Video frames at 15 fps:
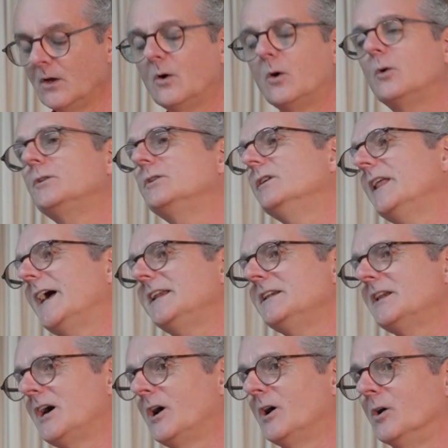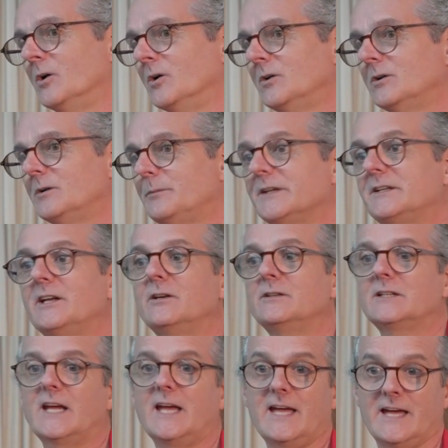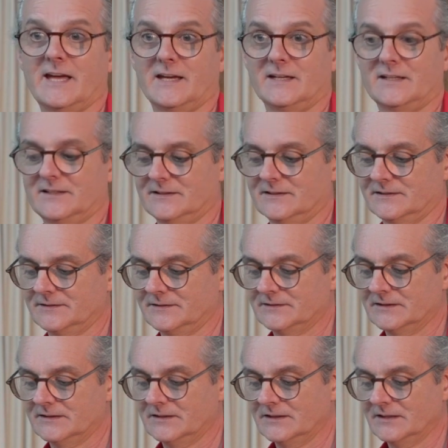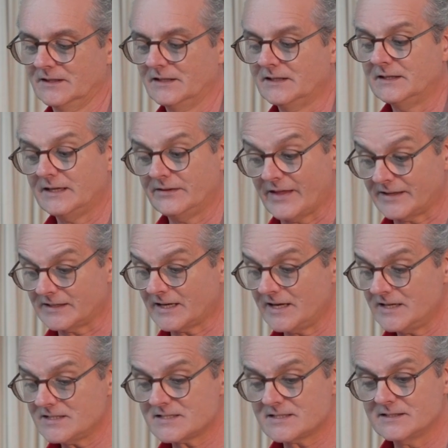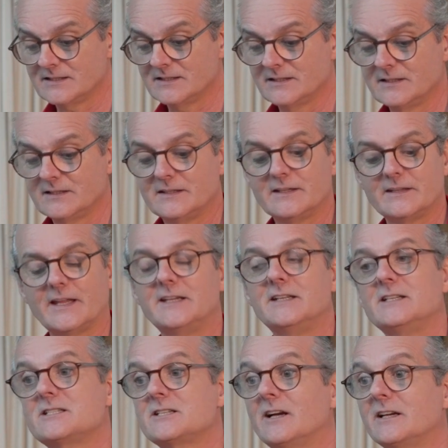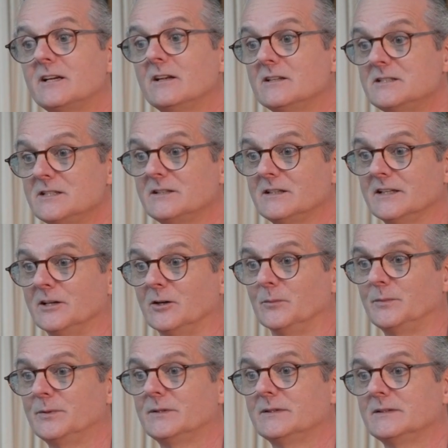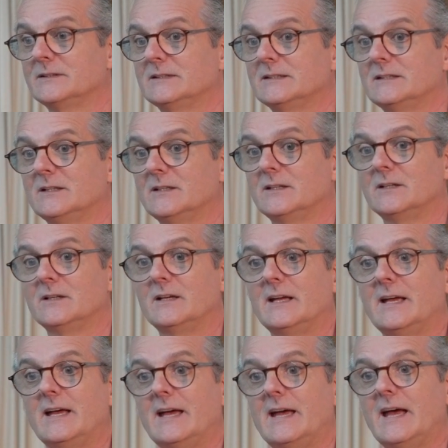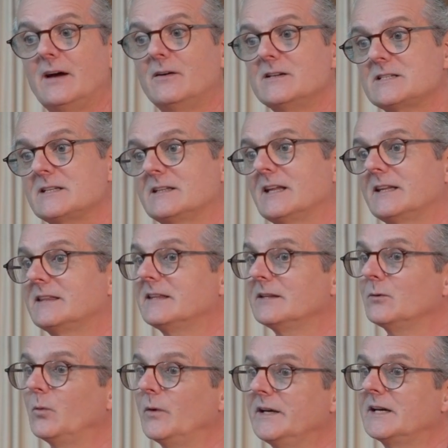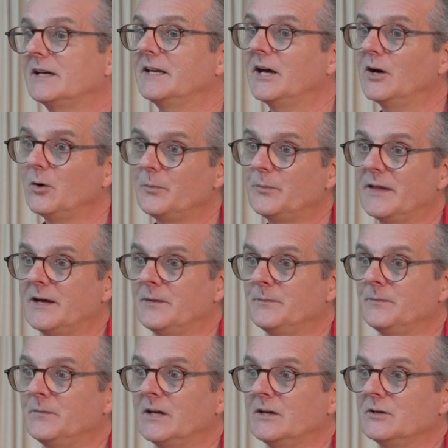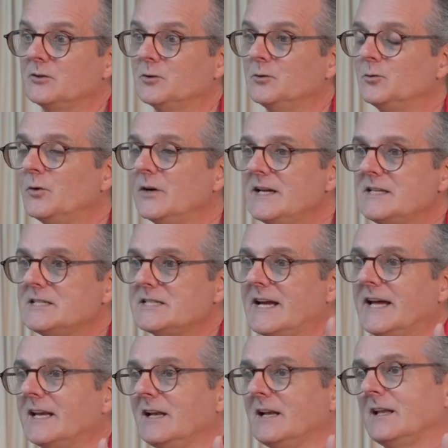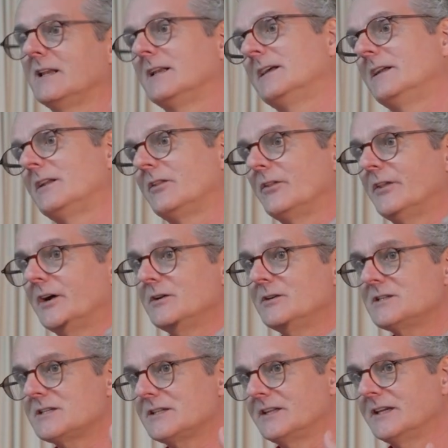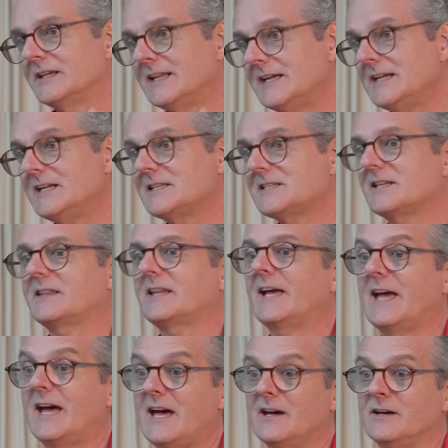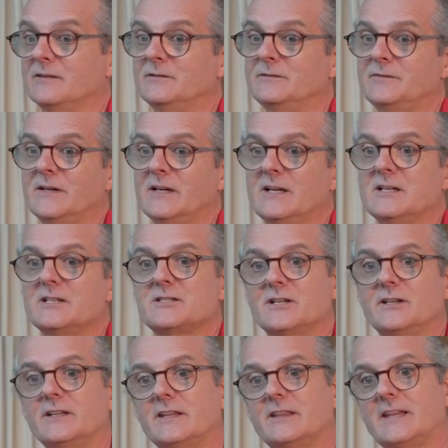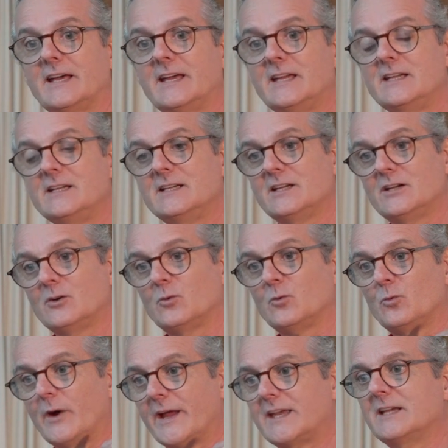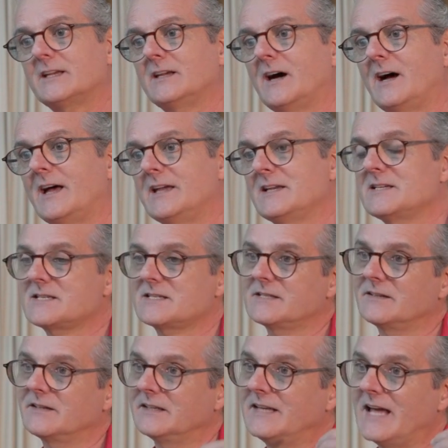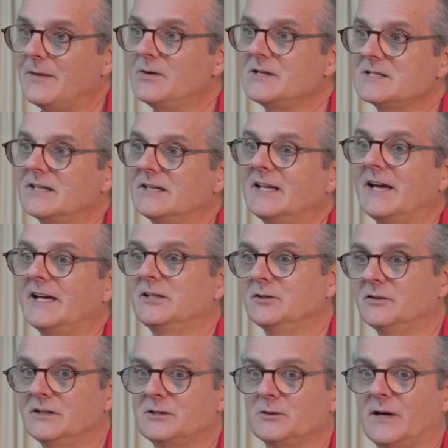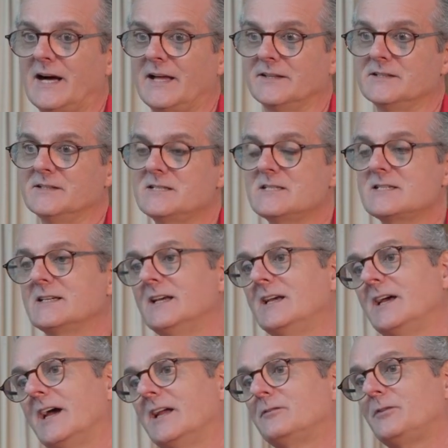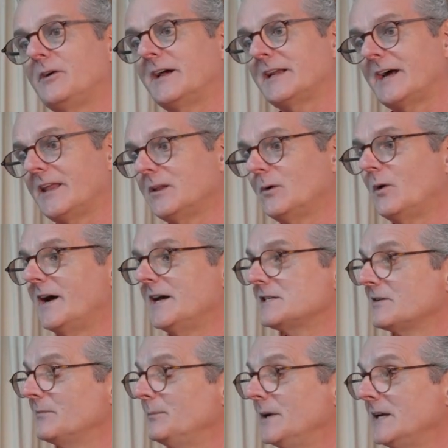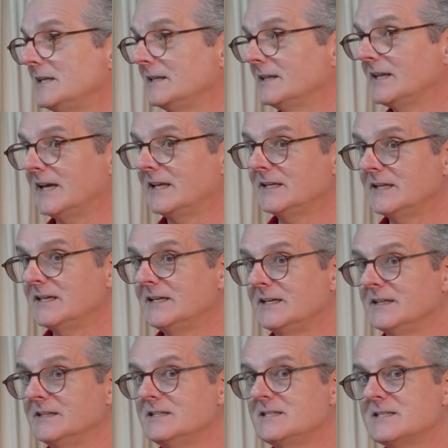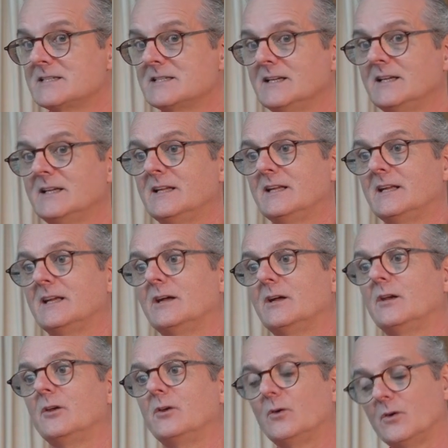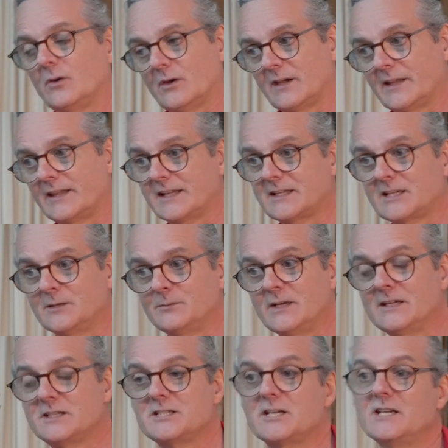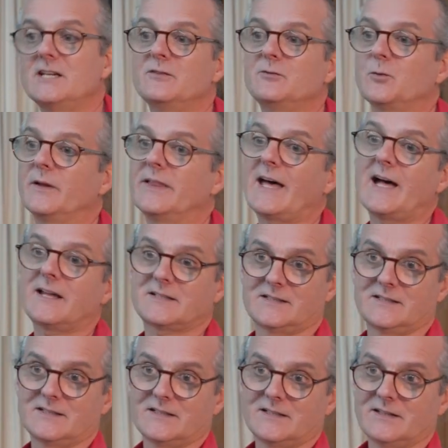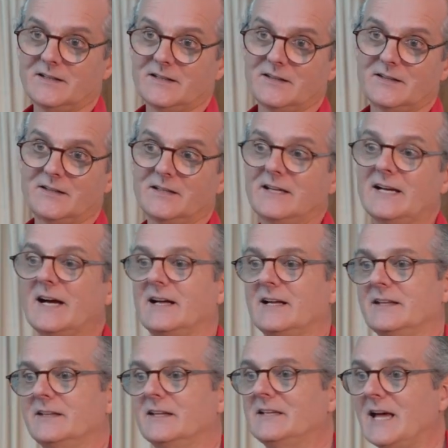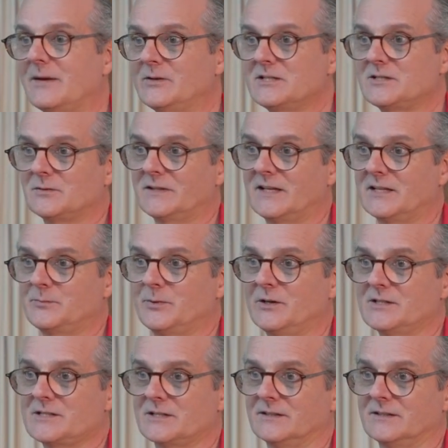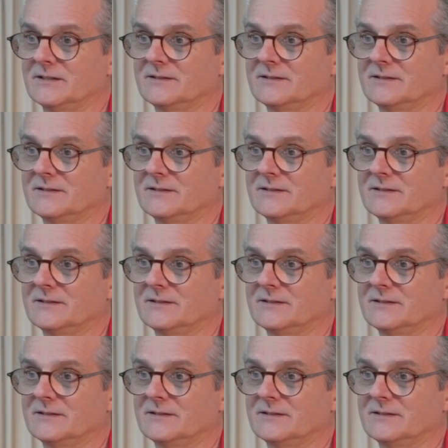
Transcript: Or do they know but don't care? In that case, they need psychological help. How is it that we can help them to rechannel the needs that they have so that they recognise the damage that they are doing to others and find other ways of meeting their needs that can be achieved without the damage to another person?